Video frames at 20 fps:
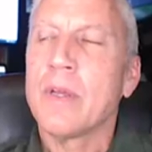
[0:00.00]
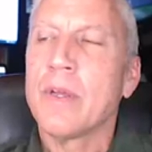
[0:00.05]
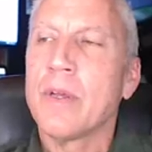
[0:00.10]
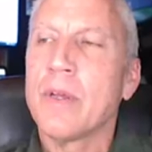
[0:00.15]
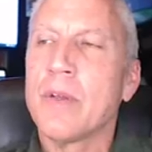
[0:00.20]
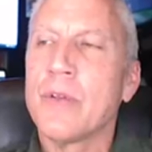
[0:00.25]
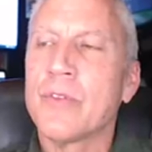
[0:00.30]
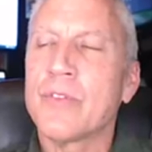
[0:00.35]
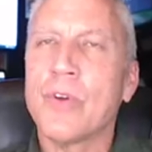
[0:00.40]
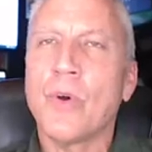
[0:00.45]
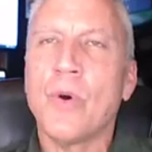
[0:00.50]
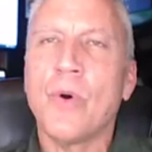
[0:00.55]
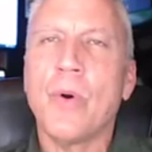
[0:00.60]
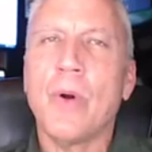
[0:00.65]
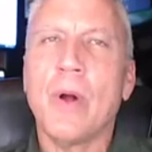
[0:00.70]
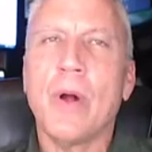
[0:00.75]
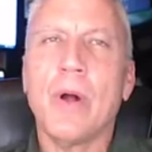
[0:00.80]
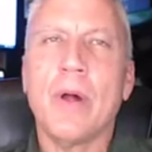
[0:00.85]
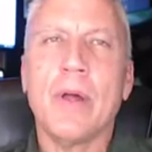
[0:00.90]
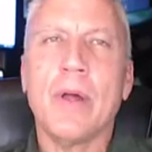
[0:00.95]
So
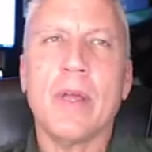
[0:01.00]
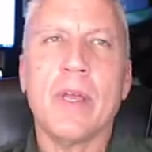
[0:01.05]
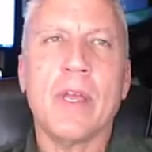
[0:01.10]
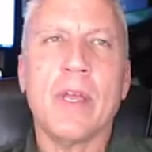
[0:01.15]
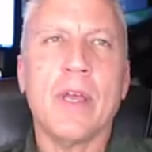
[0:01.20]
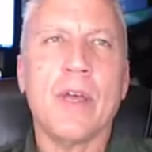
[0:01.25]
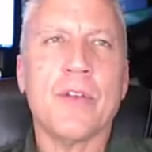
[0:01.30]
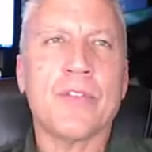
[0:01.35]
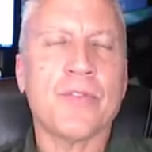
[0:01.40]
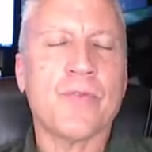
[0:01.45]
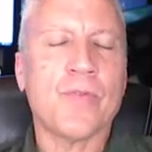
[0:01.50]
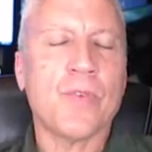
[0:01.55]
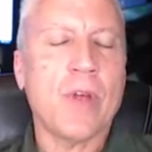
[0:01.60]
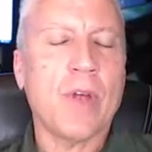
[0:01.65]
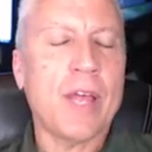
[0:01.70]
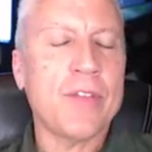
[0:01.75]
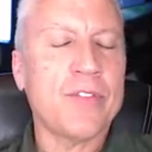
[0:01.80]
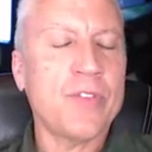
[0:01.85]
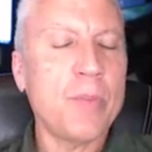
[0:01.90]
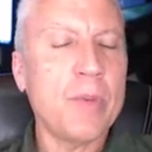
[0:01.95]

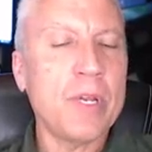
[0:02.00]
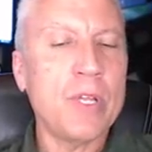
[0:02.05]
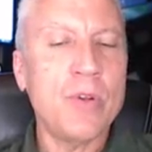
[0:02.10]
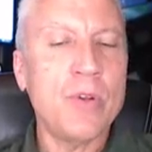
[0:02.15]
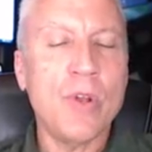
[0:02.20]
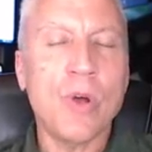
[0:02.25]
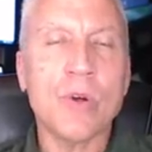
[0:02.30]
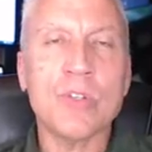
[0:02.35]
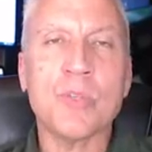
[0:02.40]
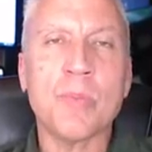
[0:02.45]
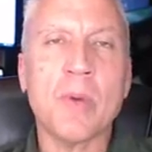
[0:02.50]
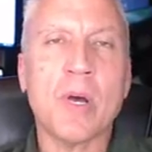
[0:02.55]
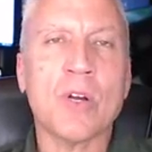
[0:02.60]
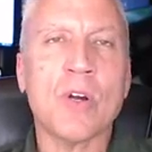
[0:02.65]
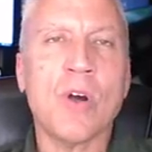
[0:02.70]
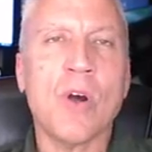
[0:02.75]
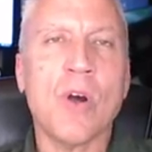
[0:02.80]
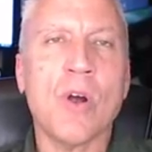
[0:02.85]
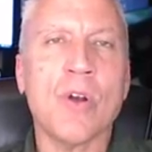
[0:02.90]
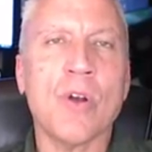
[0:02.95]
as somebody who knows about
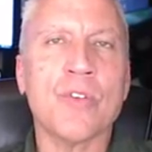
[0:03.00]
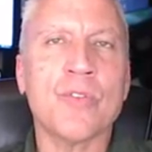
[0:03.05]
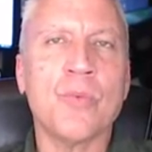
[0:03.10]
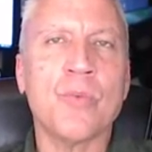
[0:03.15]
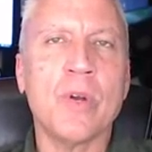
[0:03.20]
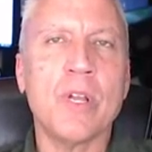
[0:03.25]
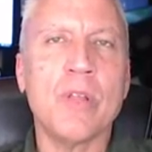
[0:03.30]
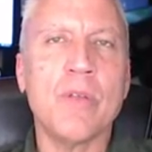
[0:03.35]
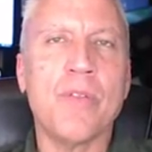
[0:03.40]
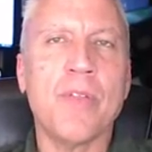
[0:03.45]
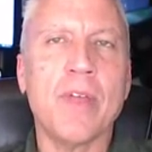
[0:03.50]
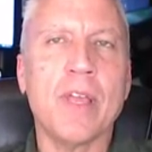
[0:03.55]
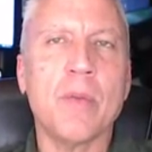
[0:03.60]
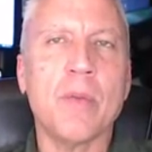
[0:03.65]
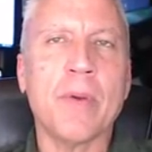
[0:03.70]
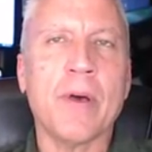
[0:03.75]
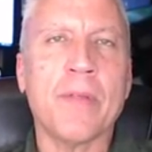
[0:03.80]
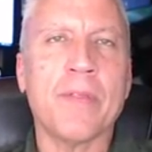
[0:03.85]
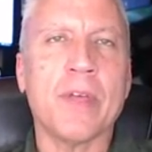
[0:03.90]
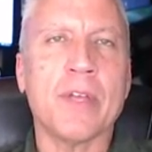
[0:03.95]
cars, what do you think
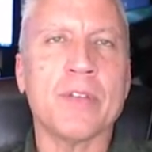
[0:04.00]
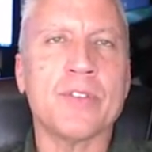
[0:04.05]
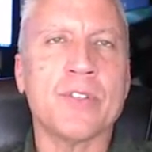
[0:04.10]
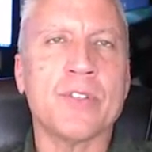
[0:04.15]
about this?